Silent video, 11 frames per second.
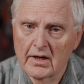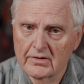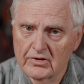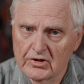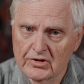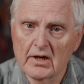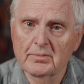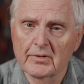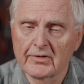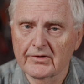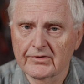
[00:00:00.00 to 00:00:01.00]
and the shape
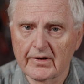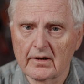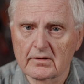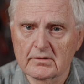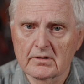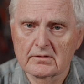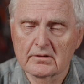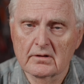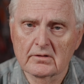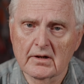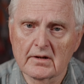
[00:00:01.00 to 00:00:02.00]
of the sound,
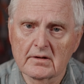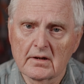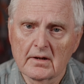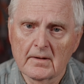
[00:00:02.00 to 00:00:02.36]
okay?